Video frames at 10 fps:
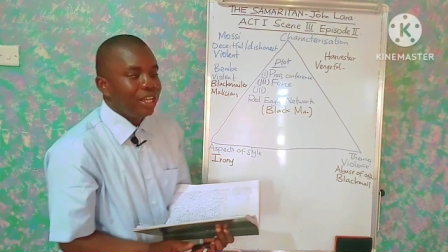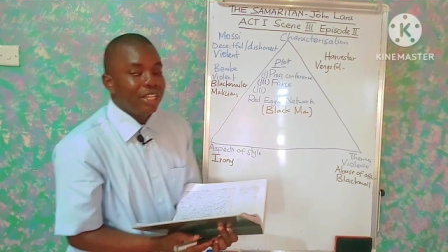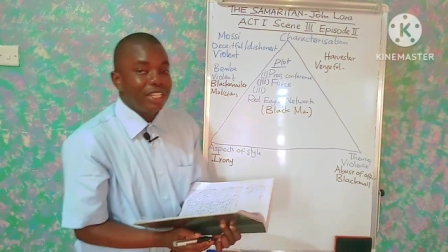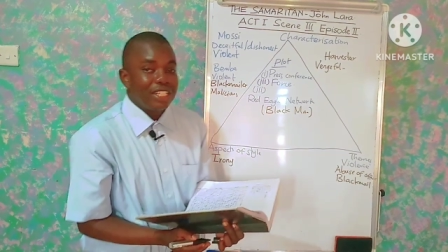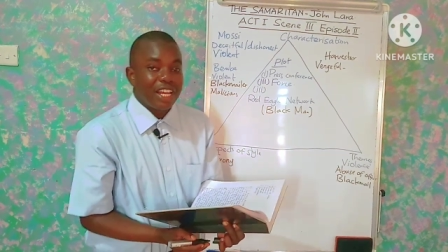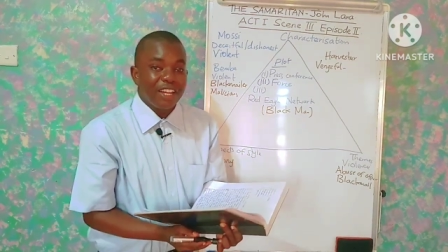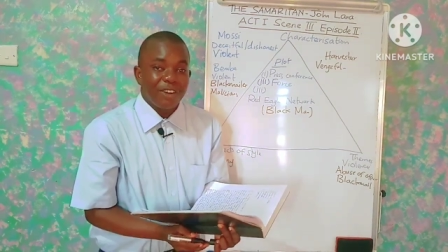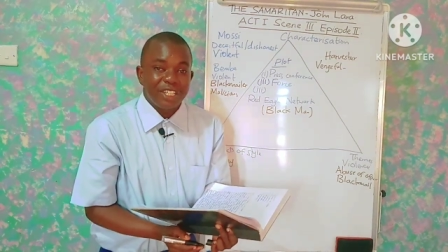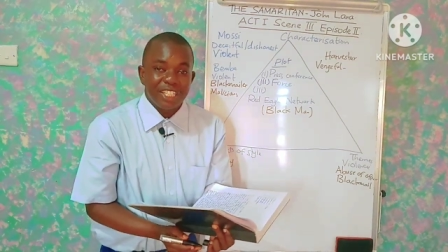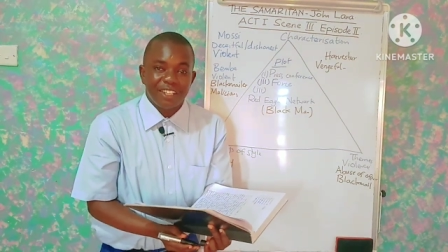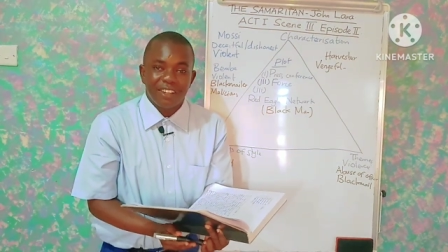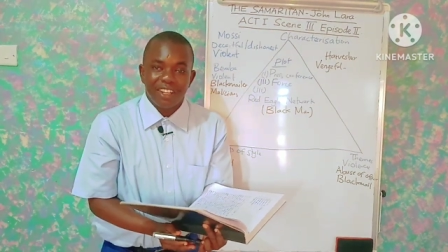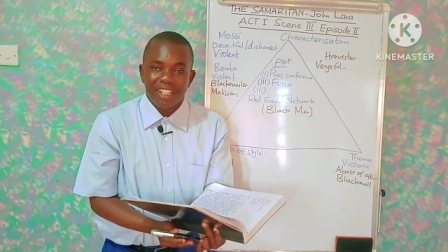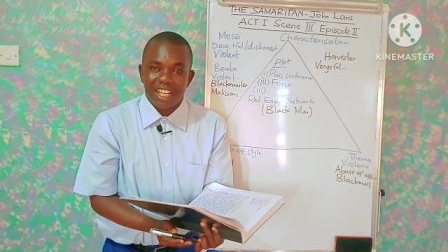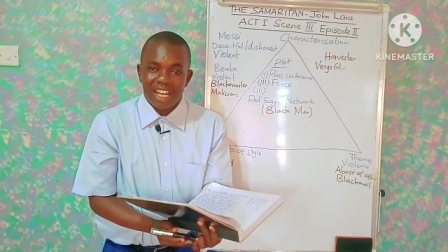It is
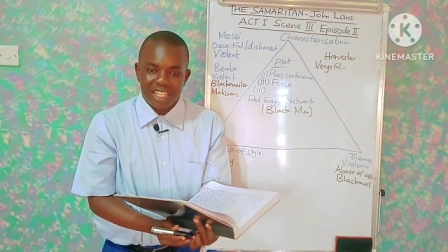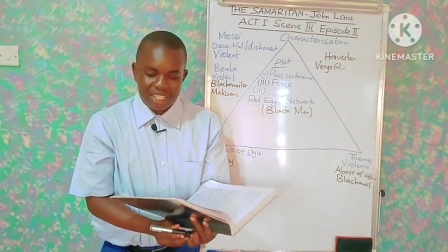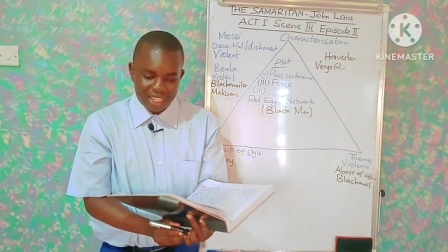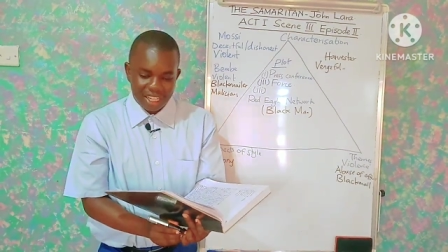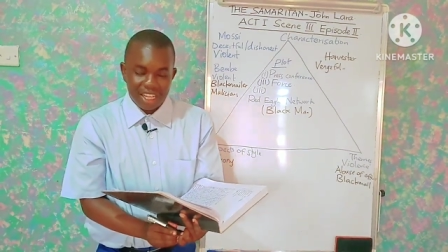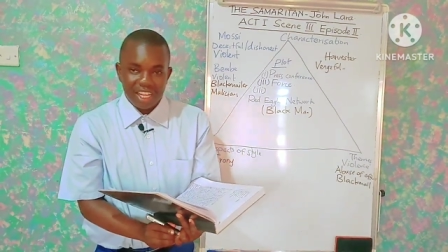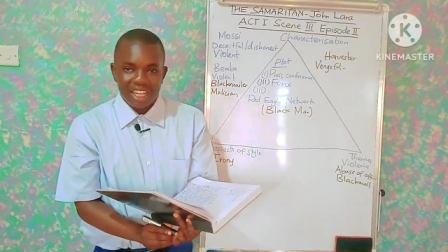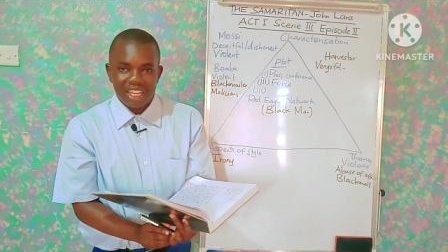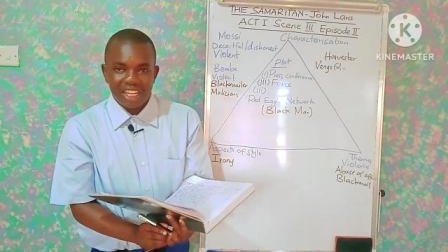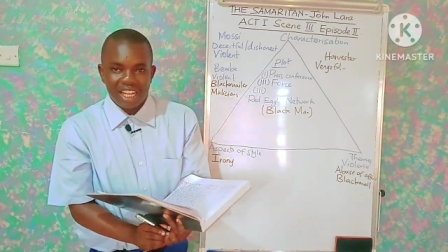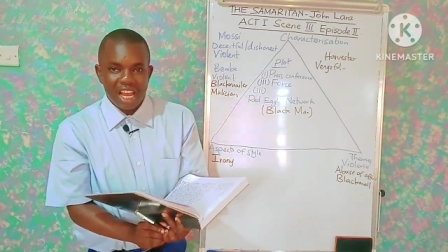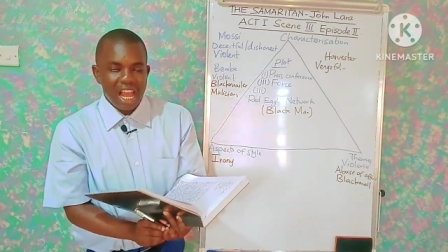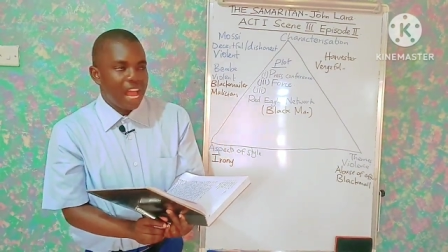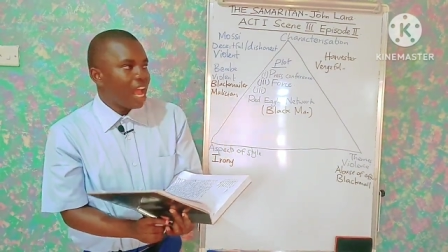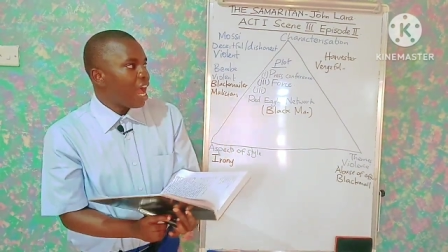ironical that uh,
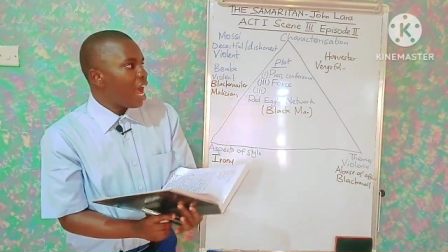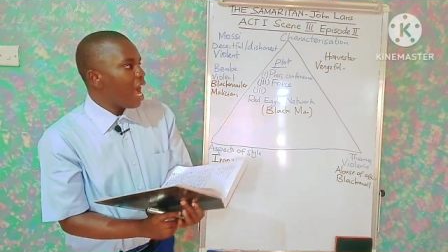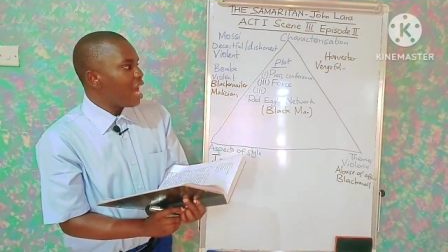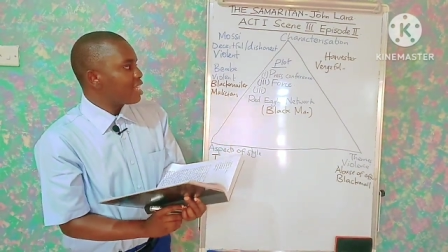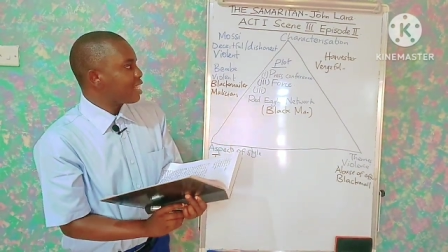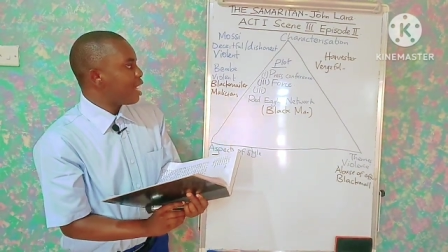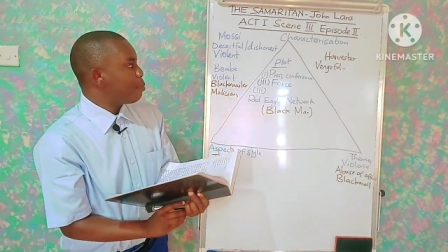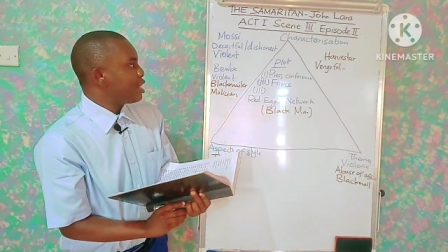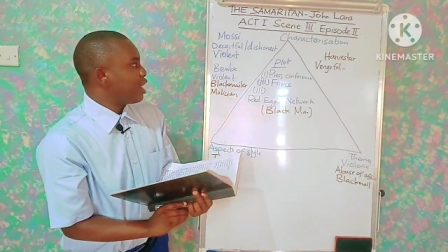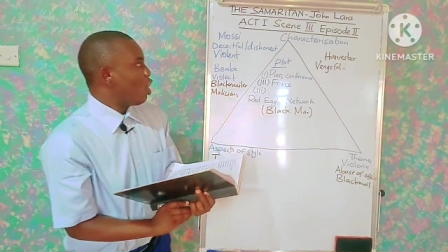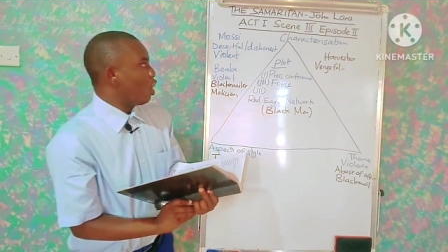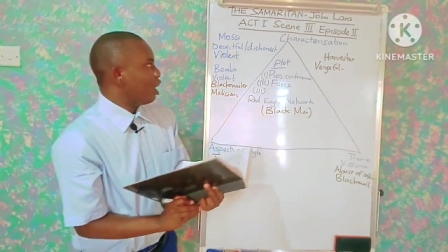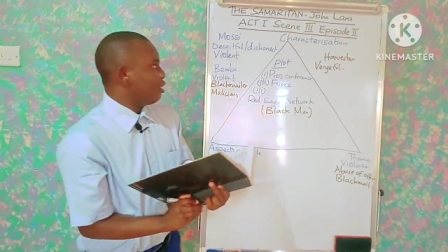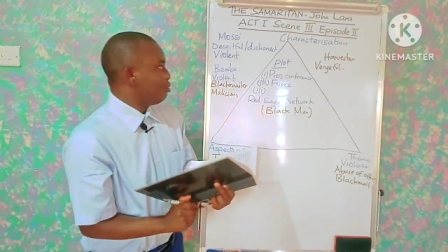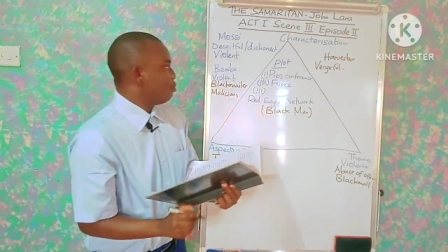a
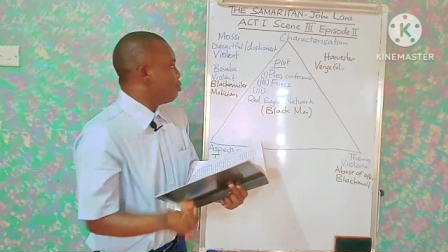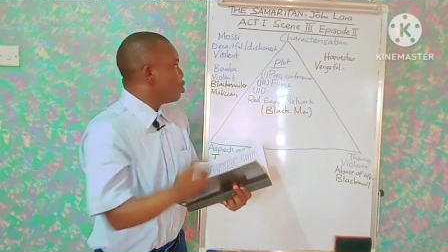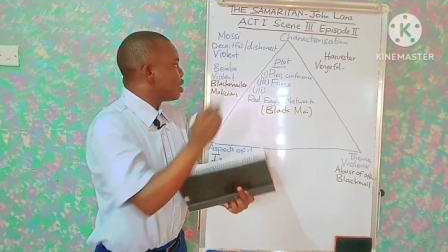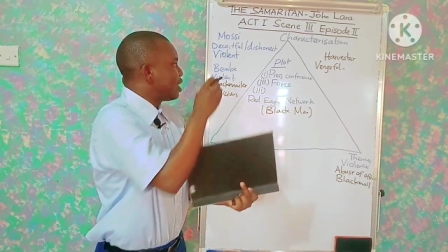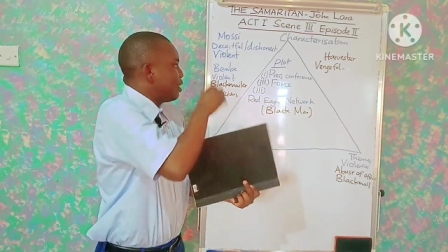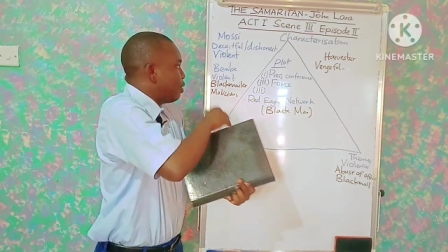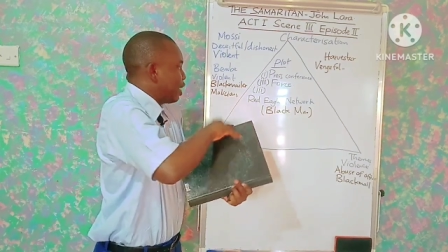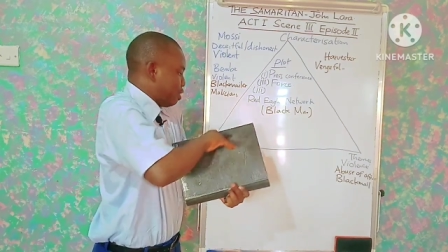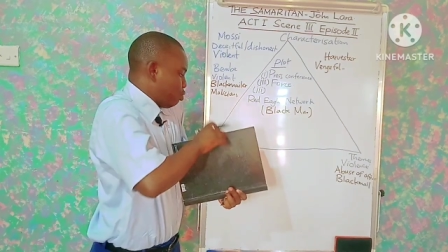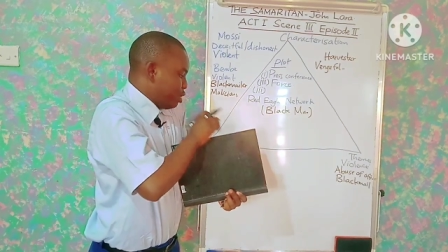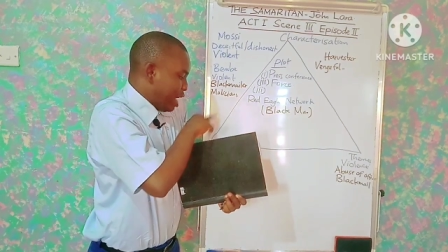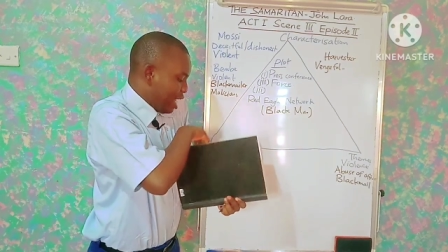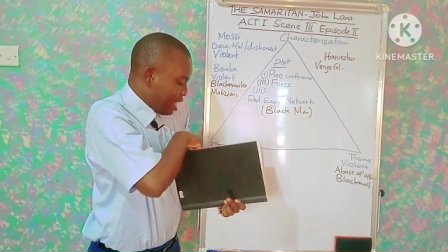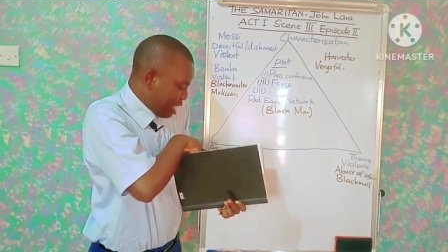skeptical Mosi Watunya.